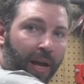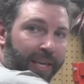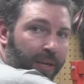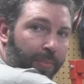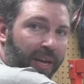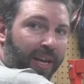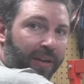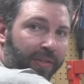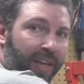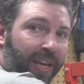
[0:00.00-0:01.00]
I keep my
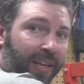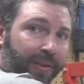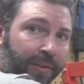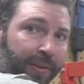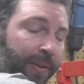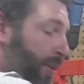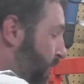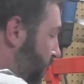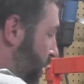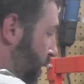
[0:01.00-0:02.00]
hand on the head
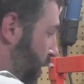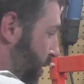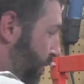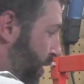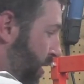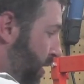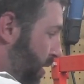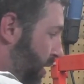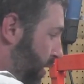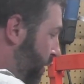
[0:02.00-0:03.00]
of
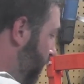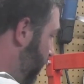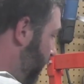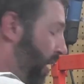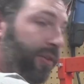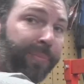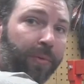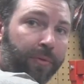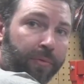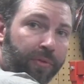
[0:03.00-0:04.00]
the tire
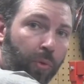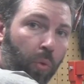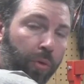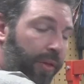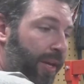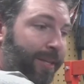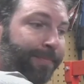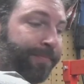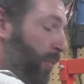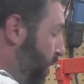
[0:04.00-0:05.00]
spoon tool thing.